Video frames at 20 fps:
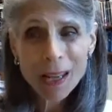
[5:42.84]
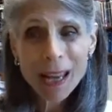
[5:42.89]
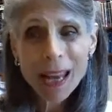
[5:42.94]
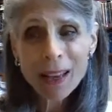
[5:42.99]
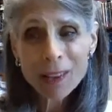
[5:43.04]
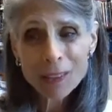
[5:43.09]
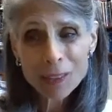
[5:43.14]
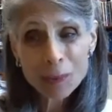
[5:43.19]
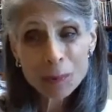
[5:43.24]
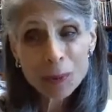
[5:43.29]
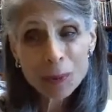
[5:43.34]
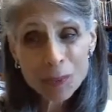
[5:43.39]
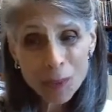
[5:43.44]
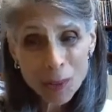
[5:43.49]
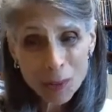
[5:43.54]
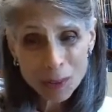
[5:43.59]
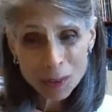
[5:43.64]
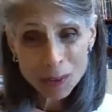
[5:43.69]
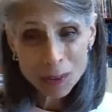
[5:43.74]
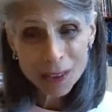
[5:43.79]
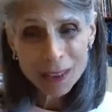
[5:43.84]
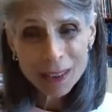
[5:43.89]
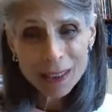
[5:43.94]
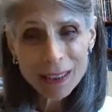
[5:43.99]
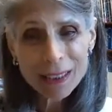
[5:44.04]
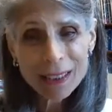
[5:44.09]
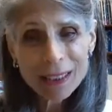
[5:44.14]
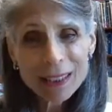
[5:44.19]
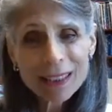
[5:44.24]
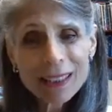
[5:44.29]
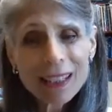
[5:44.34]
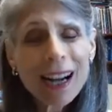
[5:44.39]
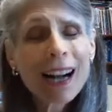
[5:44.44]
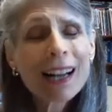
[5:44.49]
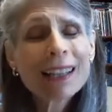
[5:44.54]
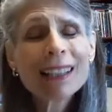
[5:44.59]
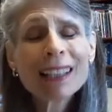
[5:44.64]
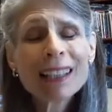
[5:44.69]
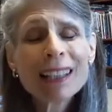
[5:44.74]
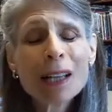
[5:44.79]
As a result,
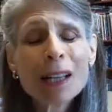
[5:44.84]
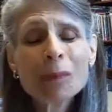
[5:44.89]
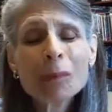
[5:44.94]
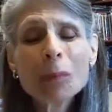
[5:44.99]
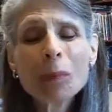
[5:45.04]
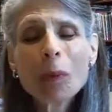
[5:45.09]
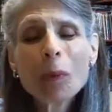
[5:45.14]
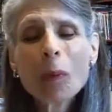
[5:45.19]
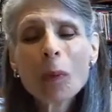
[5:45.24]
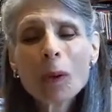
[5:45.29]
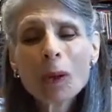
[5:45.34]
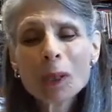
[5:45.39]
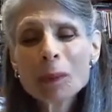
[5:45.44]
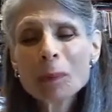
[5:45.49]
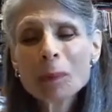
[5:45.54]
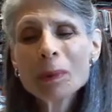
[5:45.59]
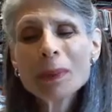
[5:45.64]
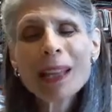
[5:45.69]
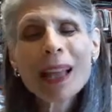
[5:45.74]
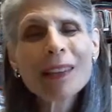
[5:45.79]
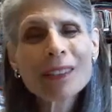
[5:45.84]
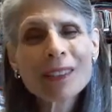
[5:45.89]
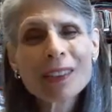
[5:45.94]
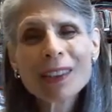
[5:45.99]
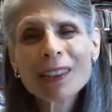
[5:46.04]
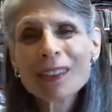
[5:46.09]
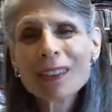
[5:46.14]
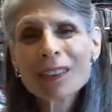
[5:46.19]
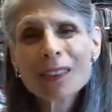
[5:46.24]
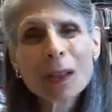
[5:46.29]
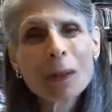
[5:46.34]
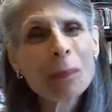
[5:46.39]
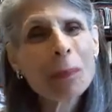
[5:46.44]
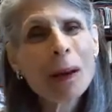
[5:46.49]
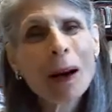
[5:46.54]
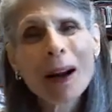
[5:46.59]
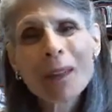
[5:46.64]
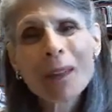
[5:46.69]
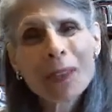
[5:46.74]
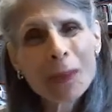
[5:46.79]
God again poured blessings
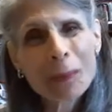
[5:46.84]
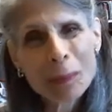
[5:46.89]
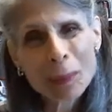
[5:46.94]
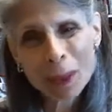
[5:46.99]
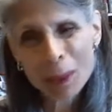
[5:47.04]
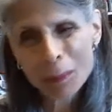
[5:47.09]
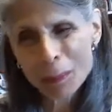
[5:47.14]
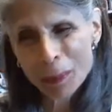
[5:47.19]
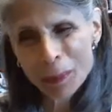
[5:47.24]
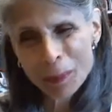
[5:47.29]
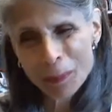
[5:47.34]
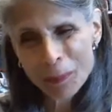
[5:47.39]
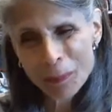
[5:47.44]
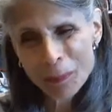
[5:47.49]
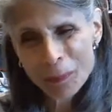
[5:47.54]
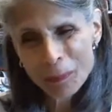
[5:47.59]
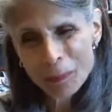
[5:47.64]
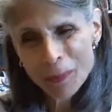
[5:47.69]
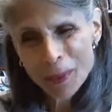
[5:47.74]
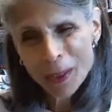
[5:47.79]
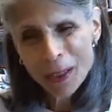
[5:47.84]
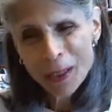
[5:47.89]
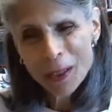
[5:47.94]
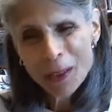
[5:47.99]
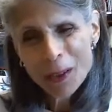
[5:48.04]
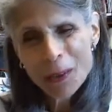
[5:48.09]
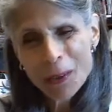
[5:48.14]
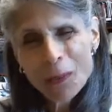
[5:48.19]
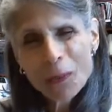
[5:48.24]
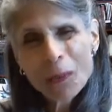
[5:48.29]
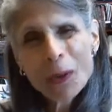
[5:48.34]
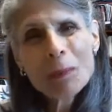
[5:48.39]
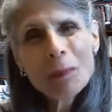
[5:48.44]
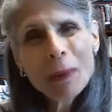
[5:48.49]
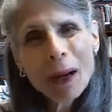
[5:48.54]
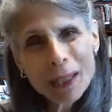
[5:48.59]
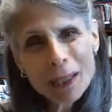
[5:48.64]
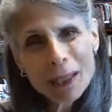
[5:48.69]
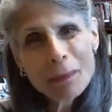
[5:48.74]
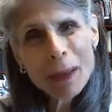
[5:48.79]
upon the people. We
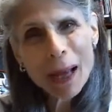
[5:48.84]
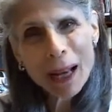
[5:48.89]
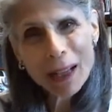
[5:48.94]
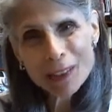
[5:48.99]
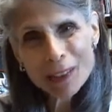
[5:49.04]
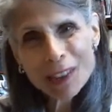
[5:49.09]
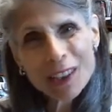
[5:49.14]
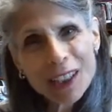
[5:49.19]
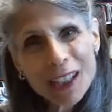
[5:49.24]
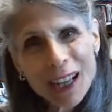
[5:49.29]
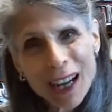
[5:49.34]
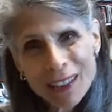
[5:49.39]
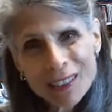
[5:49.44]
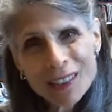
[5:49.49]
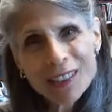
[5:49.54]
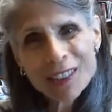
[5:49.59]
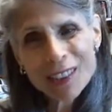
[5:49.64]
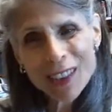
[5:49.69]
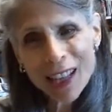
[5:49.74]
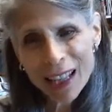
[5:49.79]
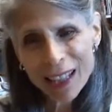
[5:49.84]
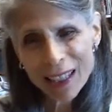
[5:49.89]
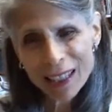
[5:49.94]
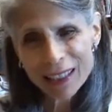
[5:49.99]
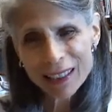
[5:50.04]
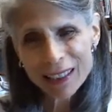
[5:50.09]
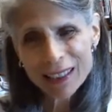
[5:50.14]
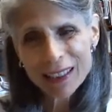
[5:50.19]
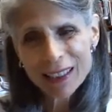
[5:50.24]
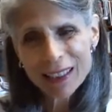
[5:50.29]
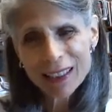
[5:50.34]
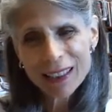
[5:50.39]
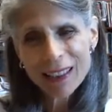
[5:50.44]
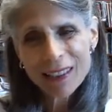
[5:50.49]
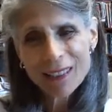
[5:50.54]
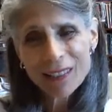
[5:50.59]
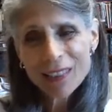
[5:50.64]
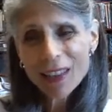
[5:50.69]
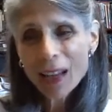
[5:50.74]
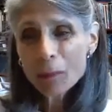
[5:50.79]
might imagine God saying,
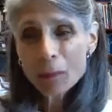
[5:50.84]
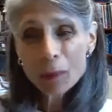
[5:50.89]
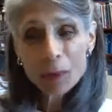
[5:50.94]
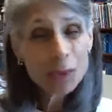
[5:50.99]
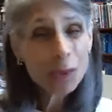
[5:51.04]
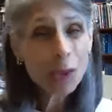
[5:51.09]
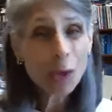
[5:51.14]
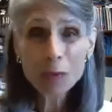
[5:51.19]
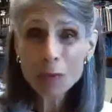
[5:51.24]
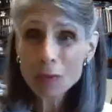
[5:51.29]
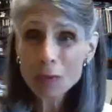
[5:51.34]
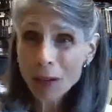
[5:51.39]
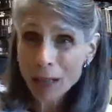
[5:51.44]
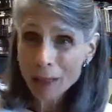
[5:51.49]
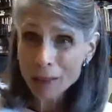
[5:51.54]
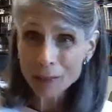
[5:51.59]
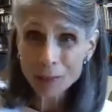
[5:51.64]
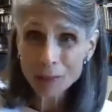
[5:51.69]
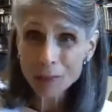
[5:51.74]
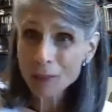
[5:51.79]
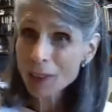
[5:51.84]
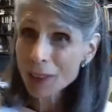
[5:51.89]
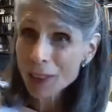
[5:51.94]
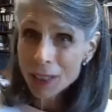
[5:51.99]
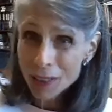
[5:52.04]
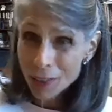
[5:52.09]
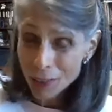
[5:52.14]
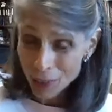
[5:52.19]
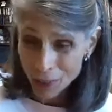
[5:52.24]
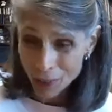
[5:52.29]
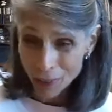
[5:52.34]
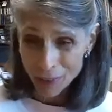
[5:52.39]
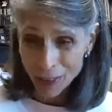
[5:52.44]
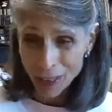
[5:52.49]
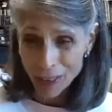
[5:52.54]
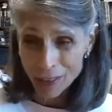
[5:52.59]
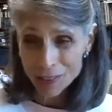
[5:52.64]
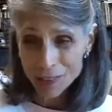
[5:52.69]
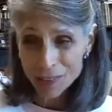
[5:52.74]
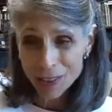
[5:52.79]
that was no fun for either of
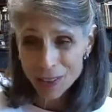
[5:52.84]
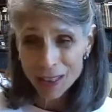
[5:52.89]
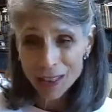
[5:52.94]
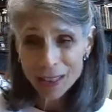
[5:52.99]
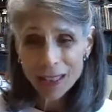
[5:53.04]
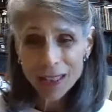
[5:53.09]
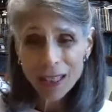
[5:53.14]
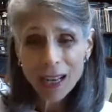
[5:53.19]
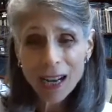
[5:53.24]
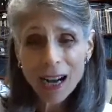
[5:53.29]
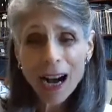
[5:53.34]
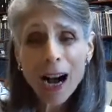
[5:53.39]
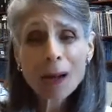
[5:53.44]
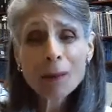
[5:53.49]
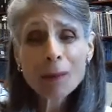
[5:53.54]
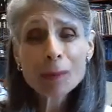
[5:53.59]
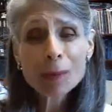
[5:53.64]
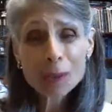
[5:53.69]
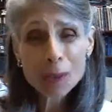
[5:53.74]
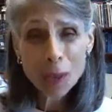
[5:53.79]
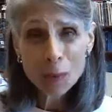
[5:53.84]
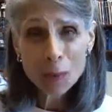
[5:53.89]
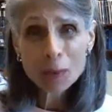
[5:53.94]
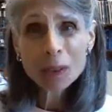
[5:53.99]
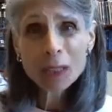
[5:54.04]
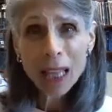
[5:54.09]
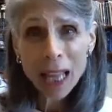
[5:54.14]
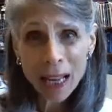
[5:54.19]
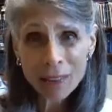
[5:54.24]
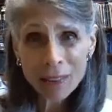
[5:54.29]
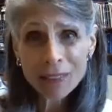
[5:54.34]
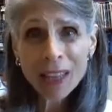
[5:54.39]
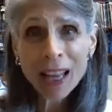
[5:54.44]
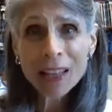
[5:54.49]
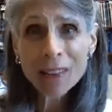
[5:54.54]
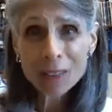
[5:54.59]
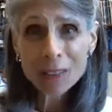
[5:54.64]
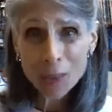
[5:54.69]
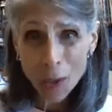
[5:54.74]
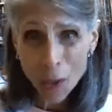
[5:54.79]
us. I'm so glad
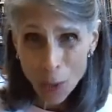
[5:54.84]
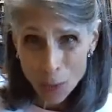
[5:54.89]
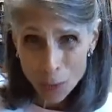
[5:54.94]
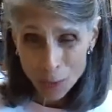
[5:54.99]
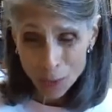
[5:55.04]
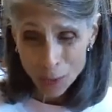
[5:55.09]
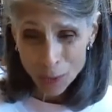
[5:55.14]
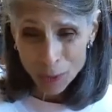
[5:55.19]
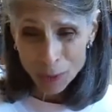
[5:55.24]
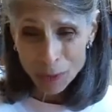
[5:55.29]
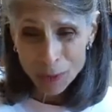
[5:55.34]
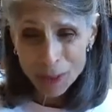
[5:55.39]
that's over.